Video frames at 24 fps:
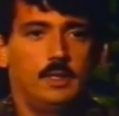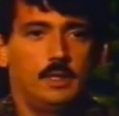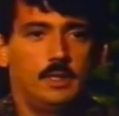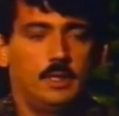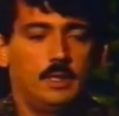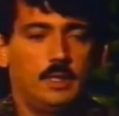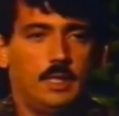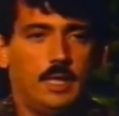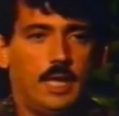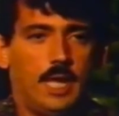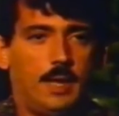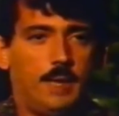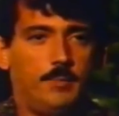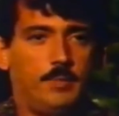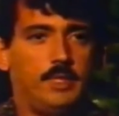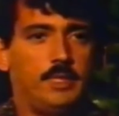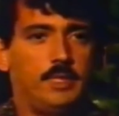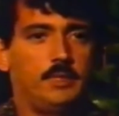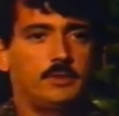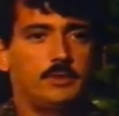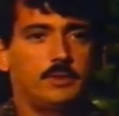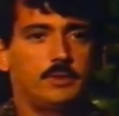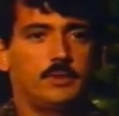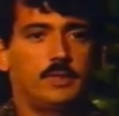
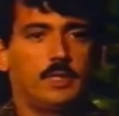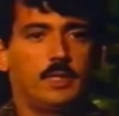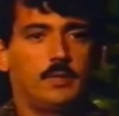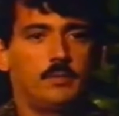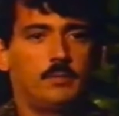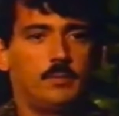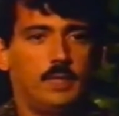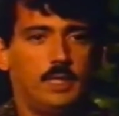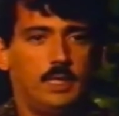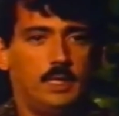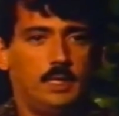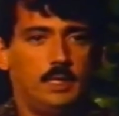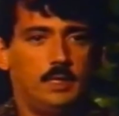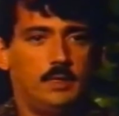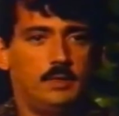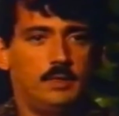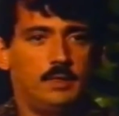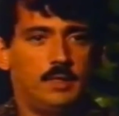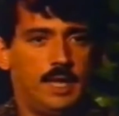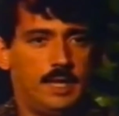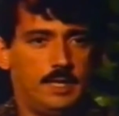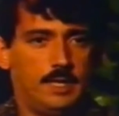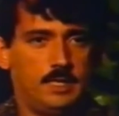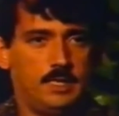happening to them, and
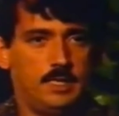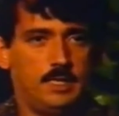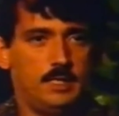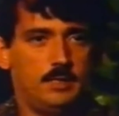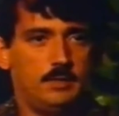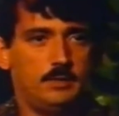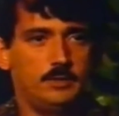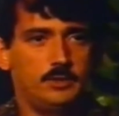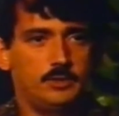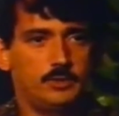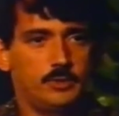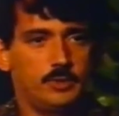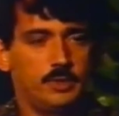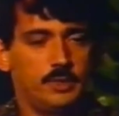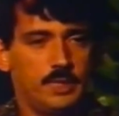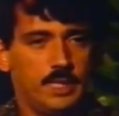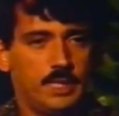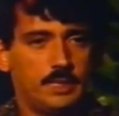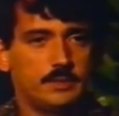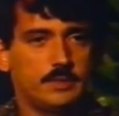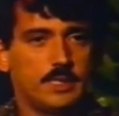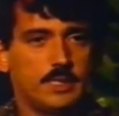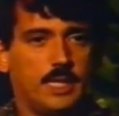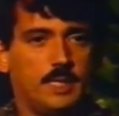that year, during
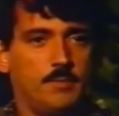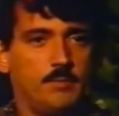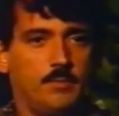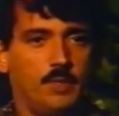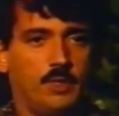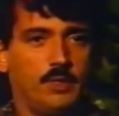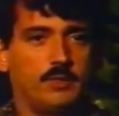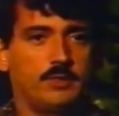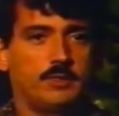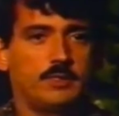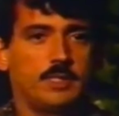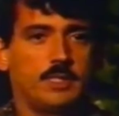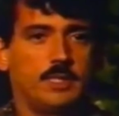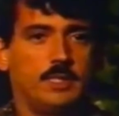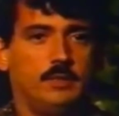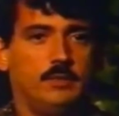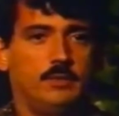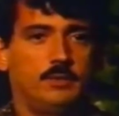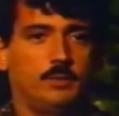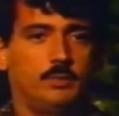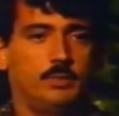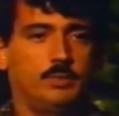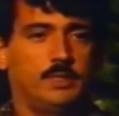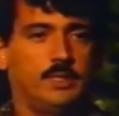that time, Mother's Day,
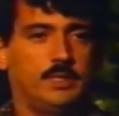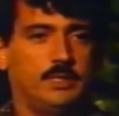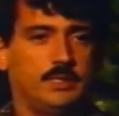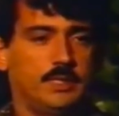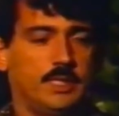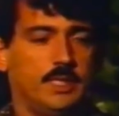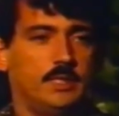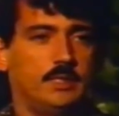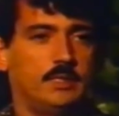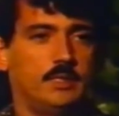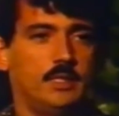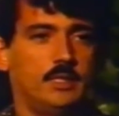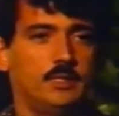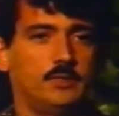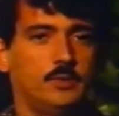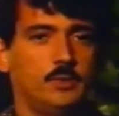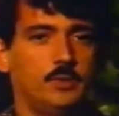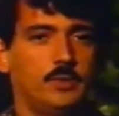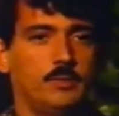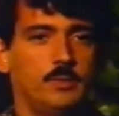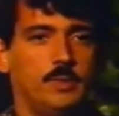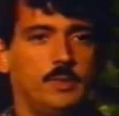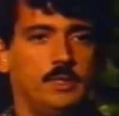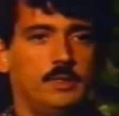to please get in touch
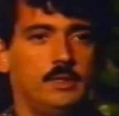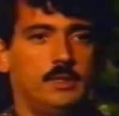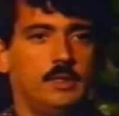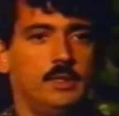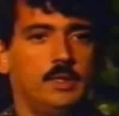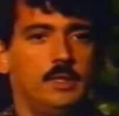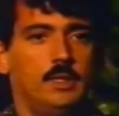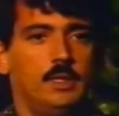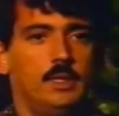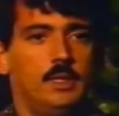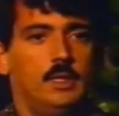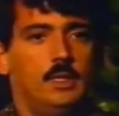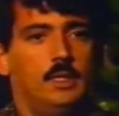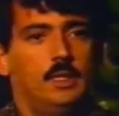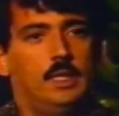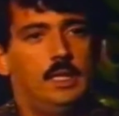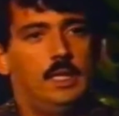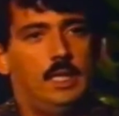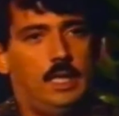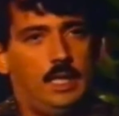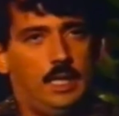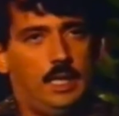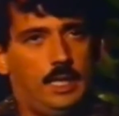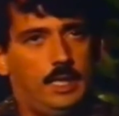with me.
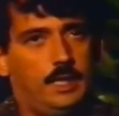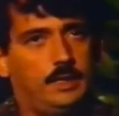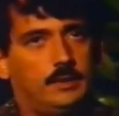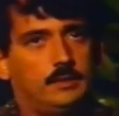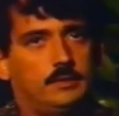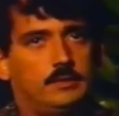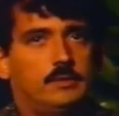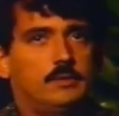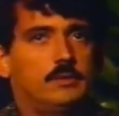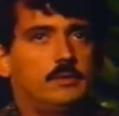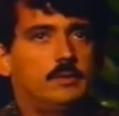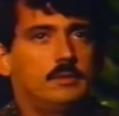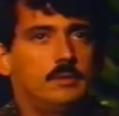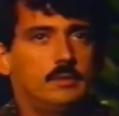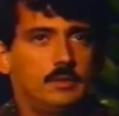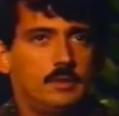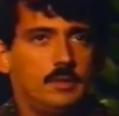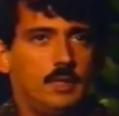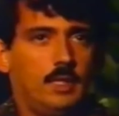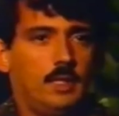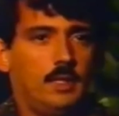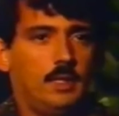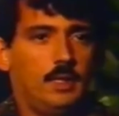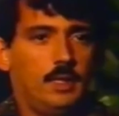And
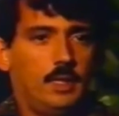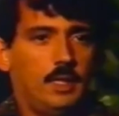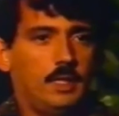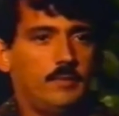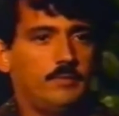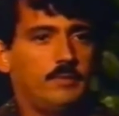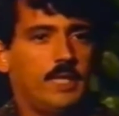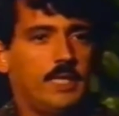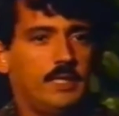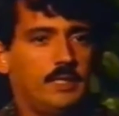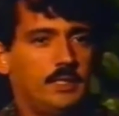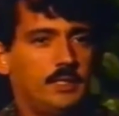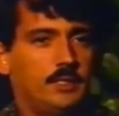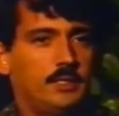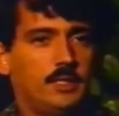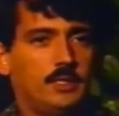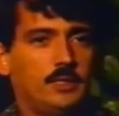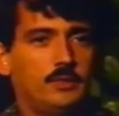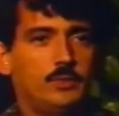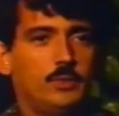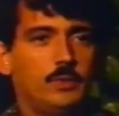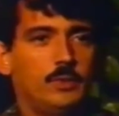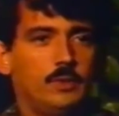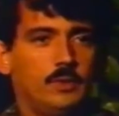I have gotten in
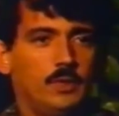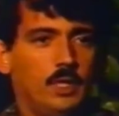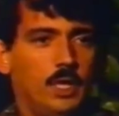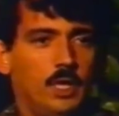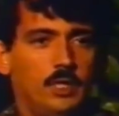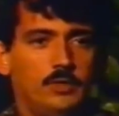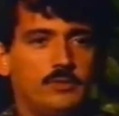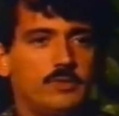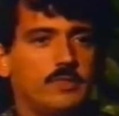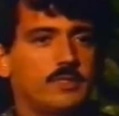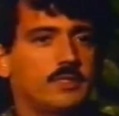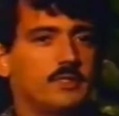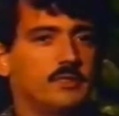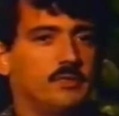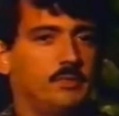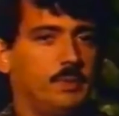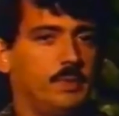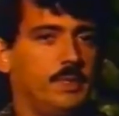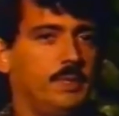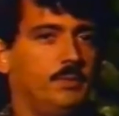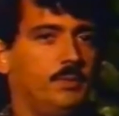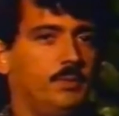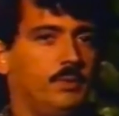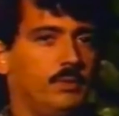touch with hundreds of
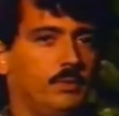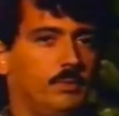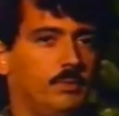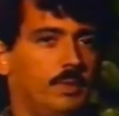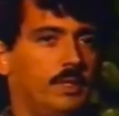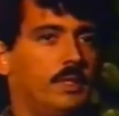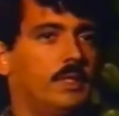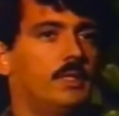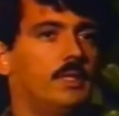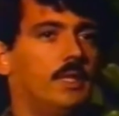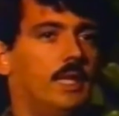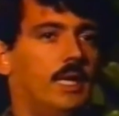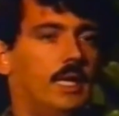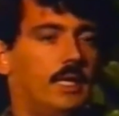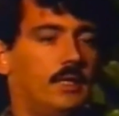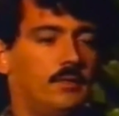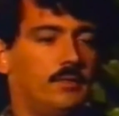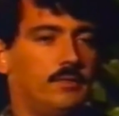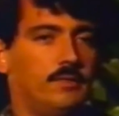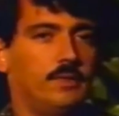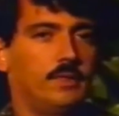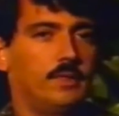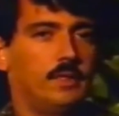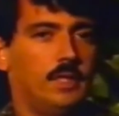people, but out
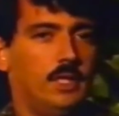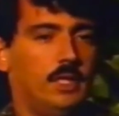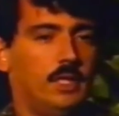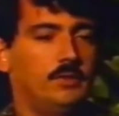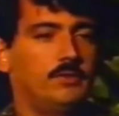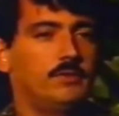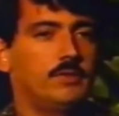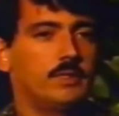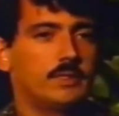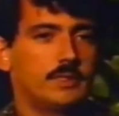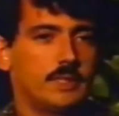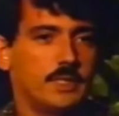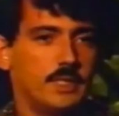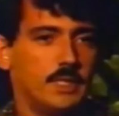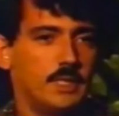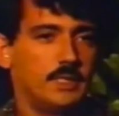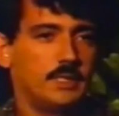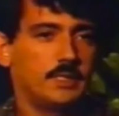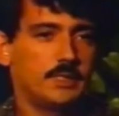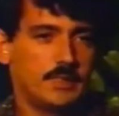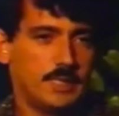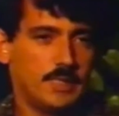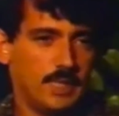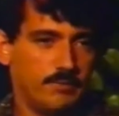of the hundreds,
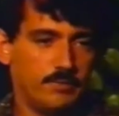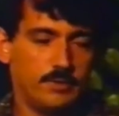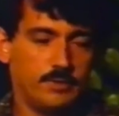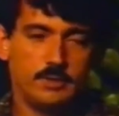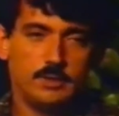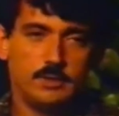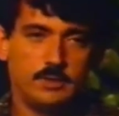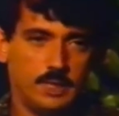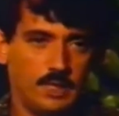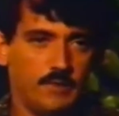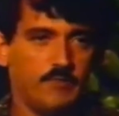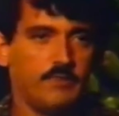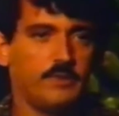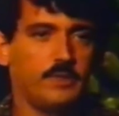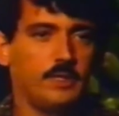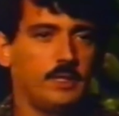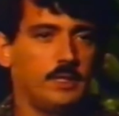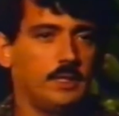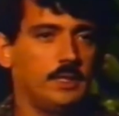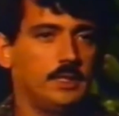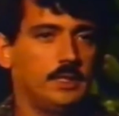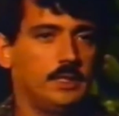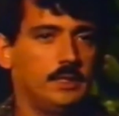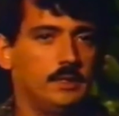7
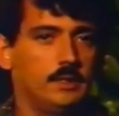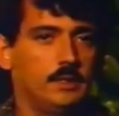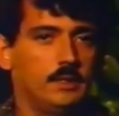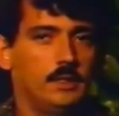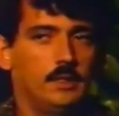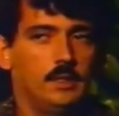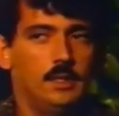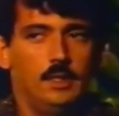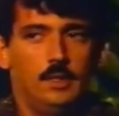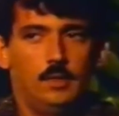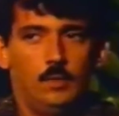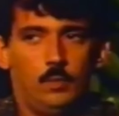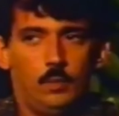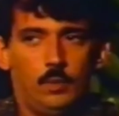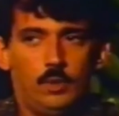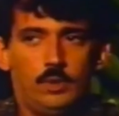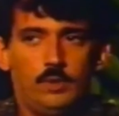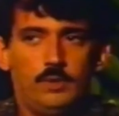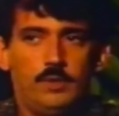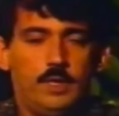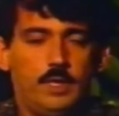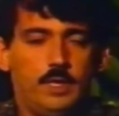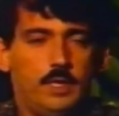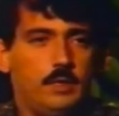definitely were
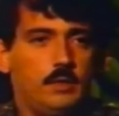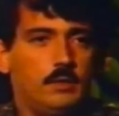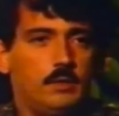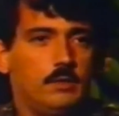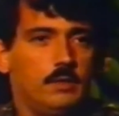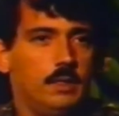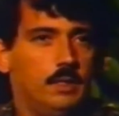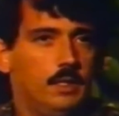there